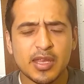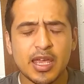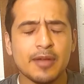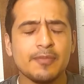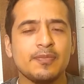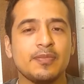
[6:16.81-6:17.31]
but
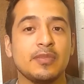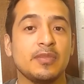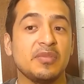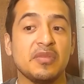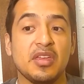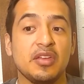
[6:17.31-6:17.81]
yeah,
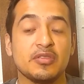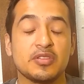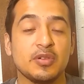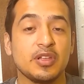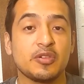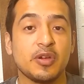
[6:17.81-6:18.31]
it
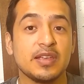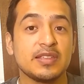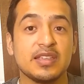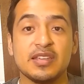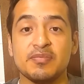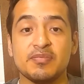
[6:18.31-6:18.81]
was really
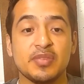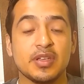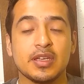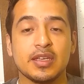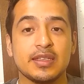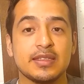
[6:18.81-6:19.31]
crazy
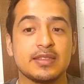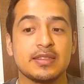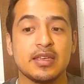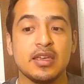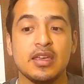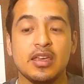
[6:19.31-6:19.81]
because
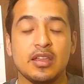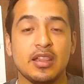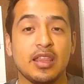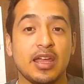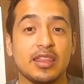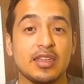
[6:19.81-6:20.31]

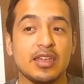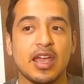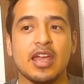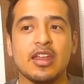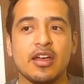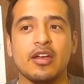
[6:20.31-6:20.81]
like the
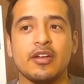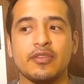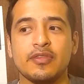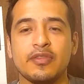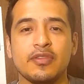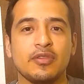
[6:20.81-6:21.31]
night
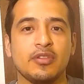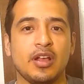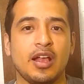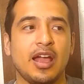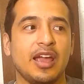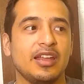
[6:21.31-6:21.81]
of,
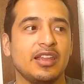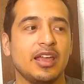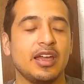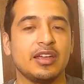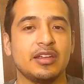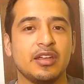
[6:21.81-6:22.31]
I
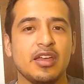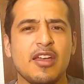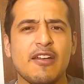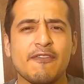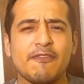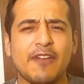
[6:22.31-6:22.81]
like
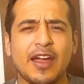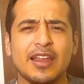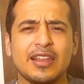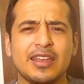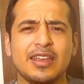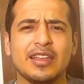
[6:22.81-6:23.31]

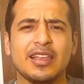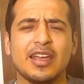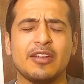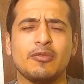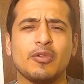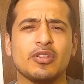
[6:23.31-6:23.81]
finally
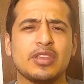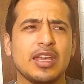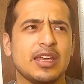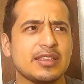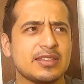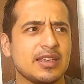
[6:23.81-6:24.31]
like wrote the
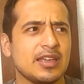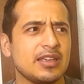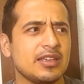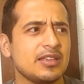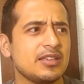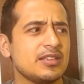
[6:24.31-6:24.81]

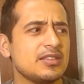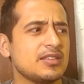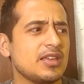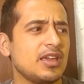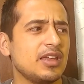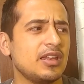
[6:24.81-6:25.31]

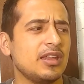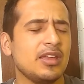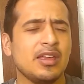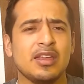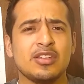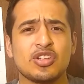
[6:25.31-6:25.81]
essays and
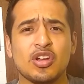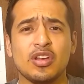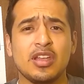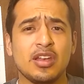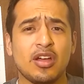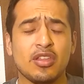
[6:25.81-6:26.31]

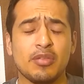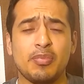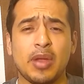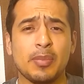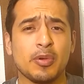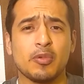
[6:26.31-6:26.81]
turned in all the
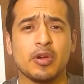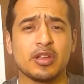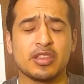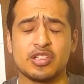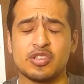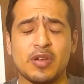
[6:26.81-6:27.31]

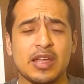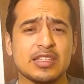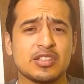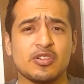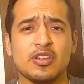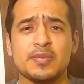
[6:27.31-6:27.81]
paperwork, the
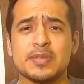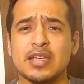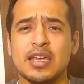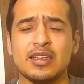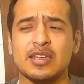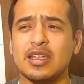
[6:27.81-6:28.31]
transcripts,
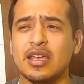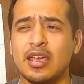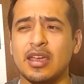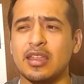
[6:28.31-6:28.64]
and